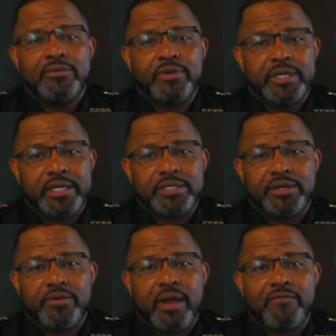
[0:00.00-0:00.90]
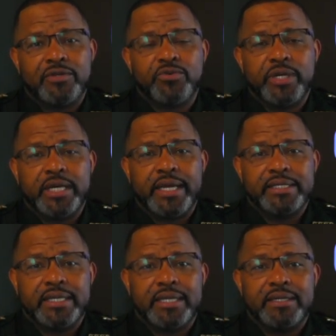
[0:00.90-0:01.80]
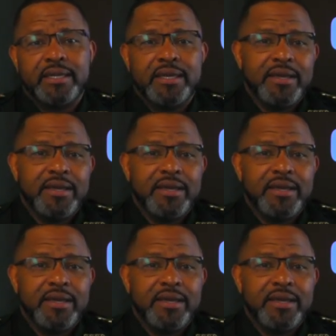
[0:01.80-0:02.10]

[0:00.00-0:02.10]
reduction in crime for 2019.